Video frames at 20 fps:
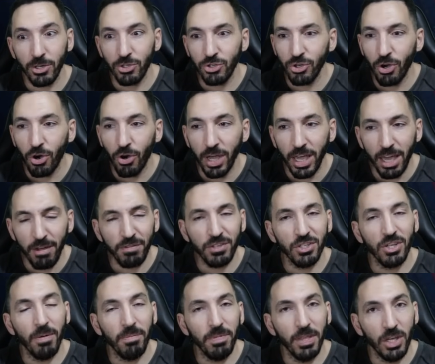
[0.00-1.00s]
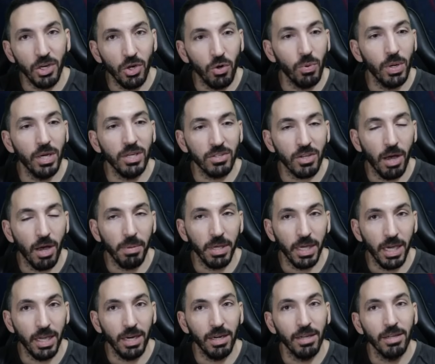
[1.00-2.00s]
So if something new is coming
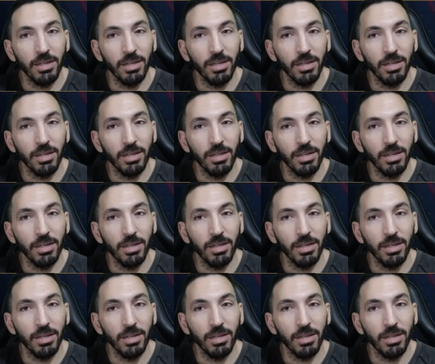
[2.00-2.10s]
in,